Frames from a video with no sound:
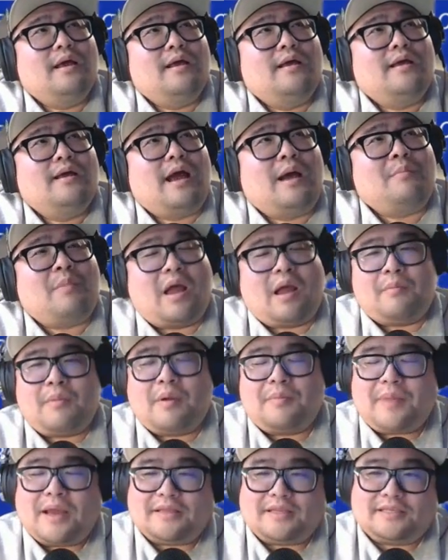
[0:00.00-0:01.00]
I'm
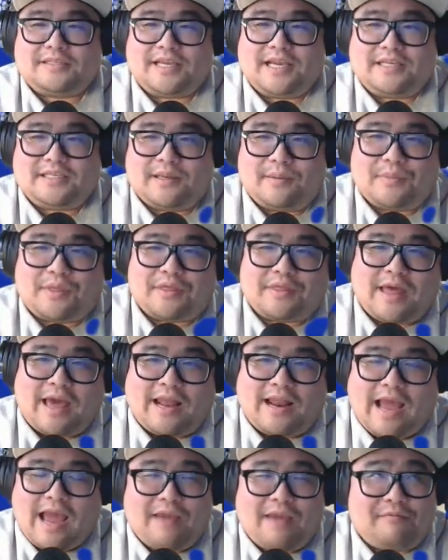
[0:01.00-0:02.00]
about to say something
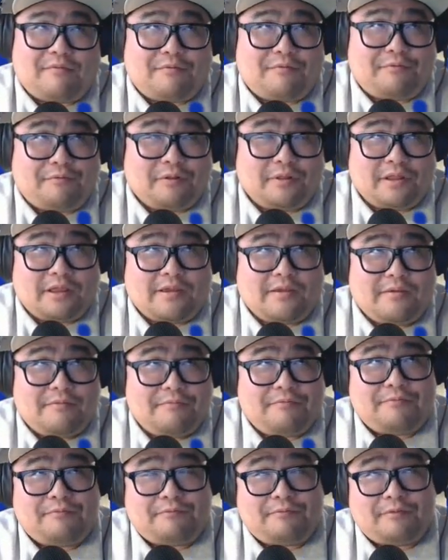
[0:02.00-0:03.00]
that I haven't fully
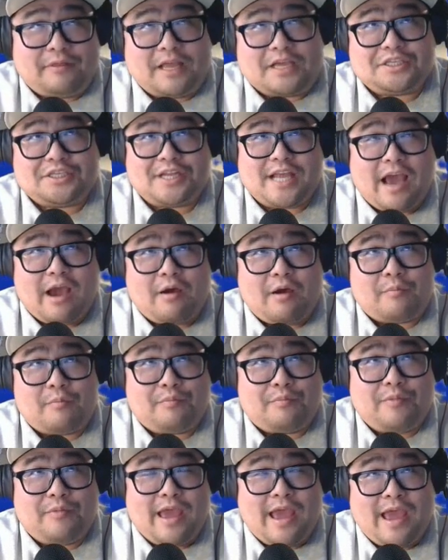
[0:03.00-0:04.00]
fleshed out,
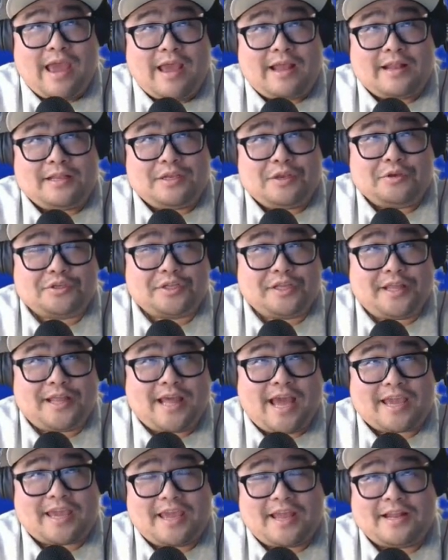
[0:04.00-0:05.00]
and usually
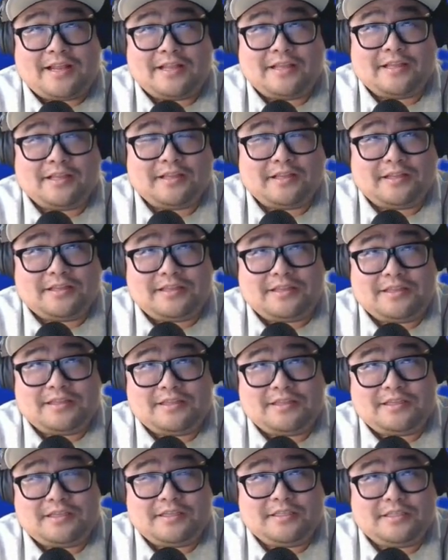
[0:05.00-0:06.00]
that can
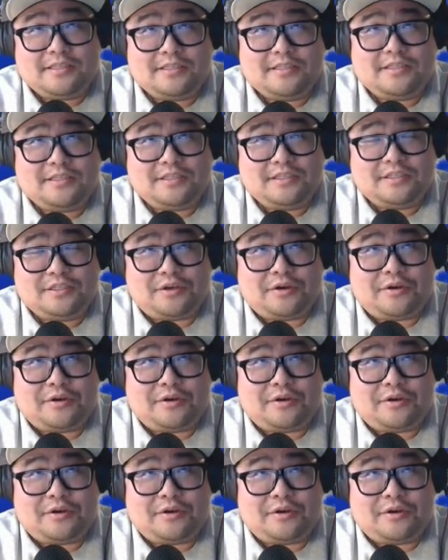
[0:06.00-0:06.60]
turn